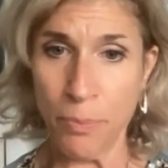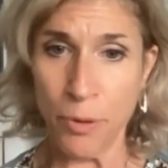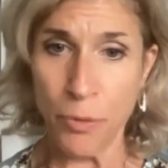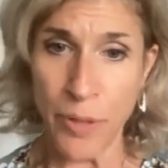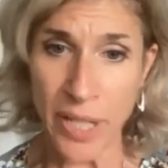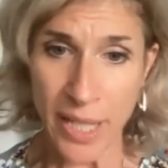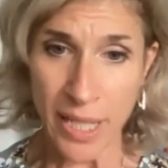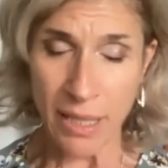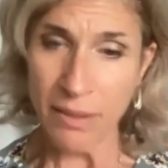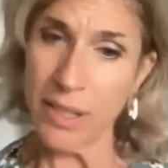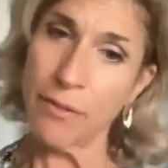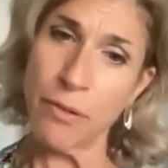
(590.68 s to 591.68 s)

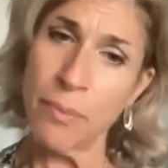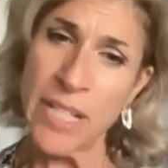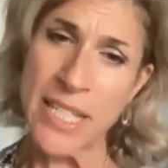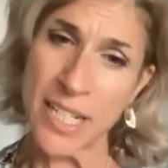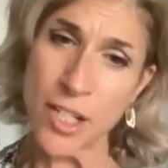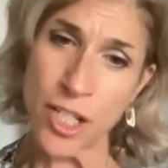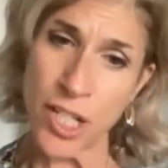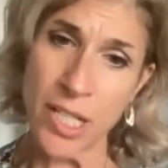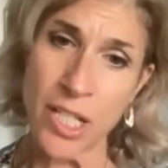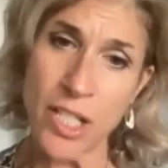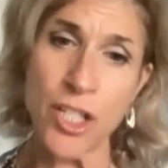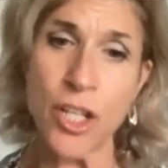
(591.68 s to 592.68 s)
pre like from
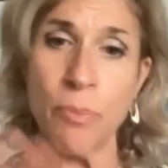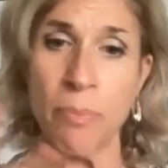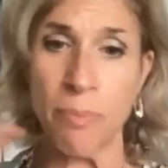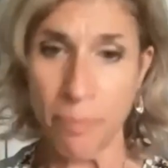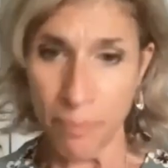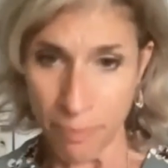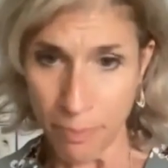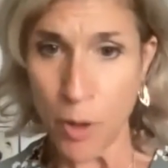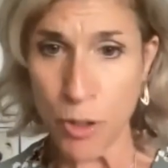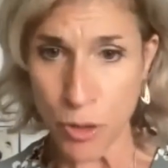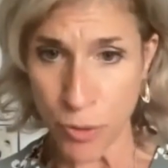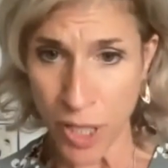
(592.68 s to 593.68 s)
addiction to
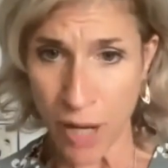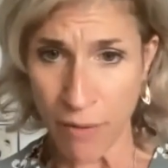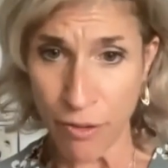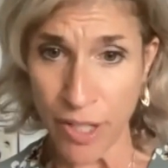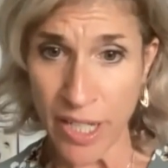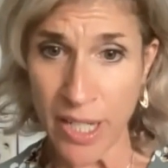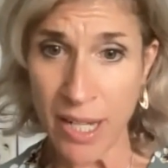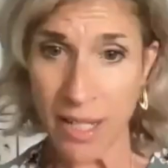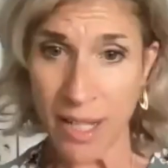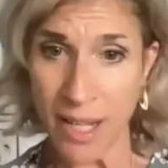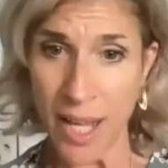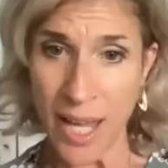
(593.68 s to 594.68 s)
post recovery
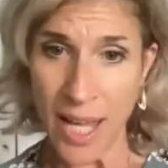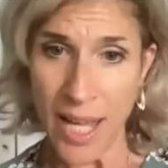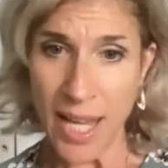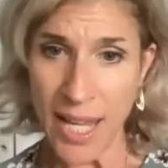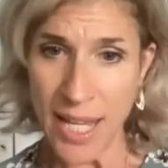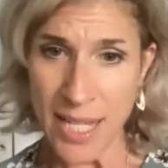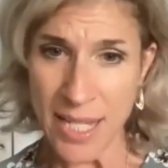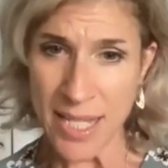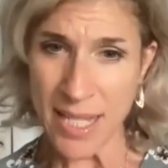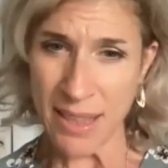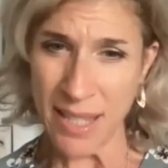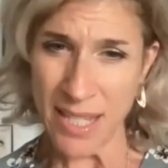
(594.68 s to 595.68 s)

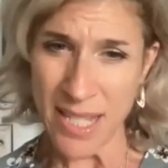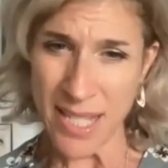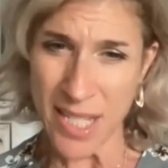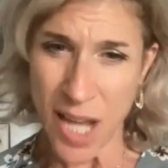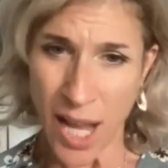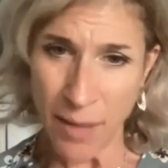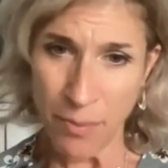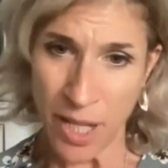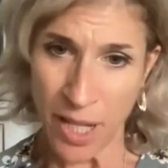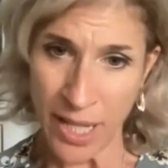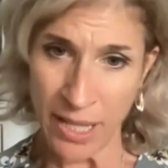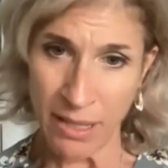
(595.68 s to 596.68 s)
is this
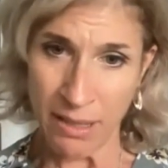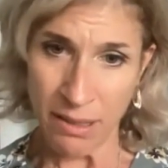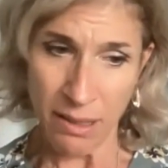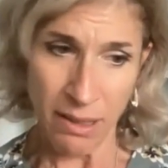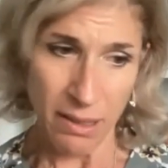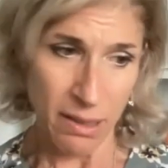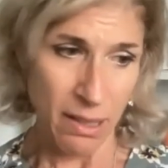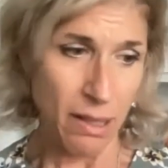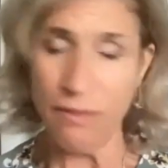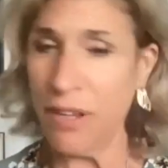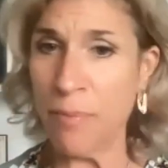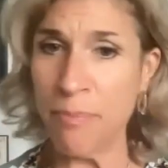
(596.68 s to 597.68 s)
timeline uh,
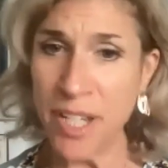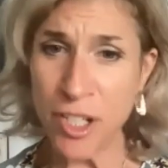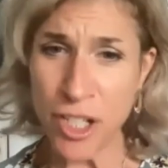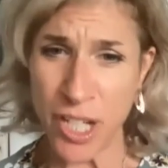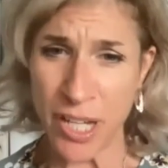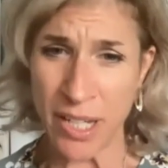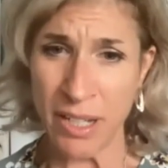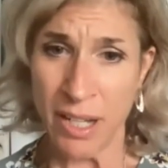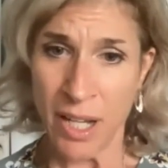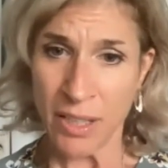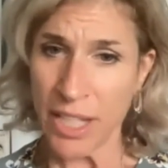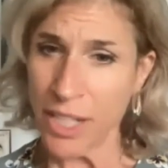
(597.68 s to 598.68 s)
of ambition
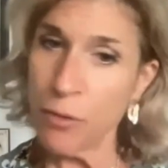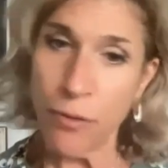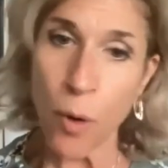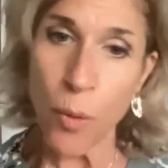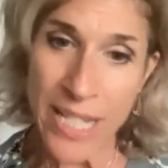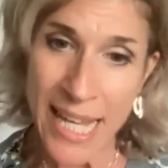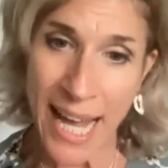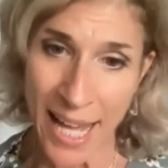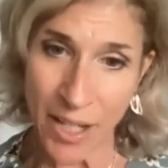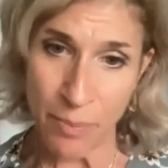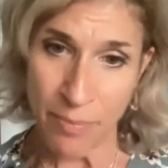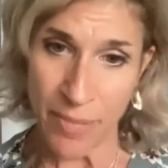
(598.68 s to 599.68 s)
like you've always
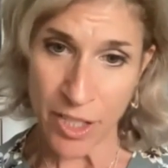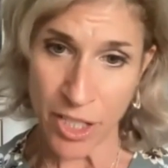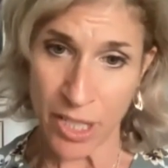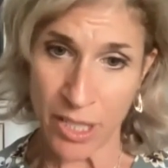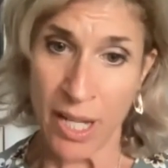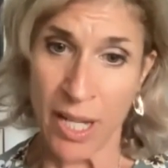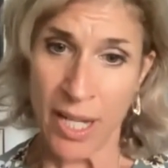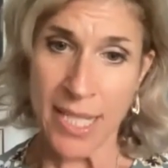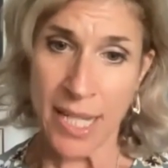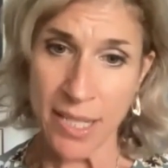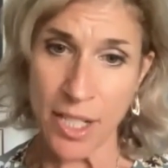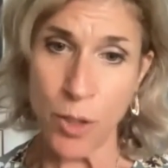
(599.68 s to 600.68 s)
had ambition it
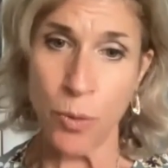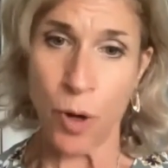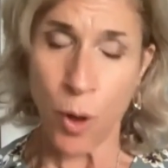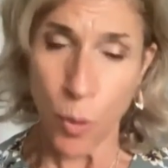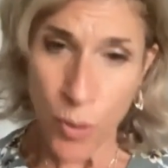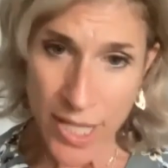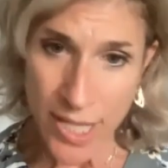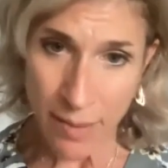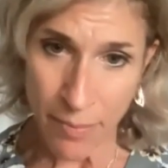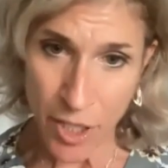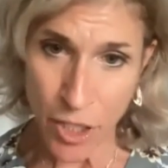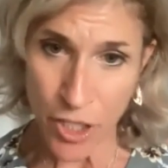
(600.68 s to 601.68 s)
sounds like you were always an
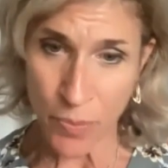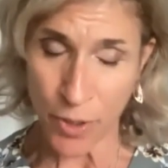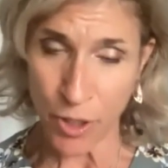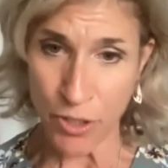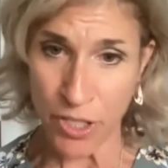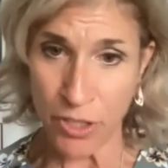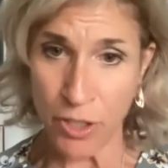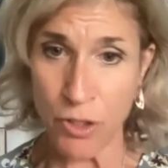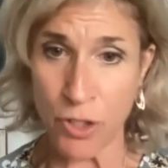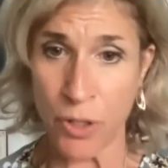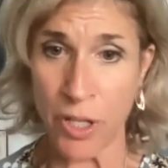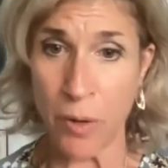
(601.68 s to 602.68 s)
ambitious person you
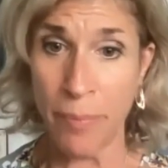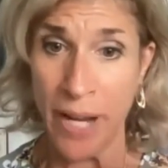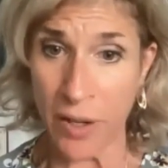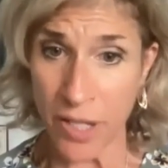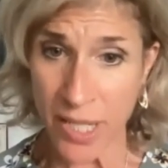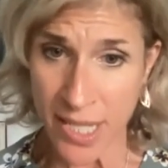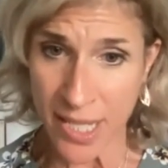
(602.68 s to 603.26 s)
saw your parents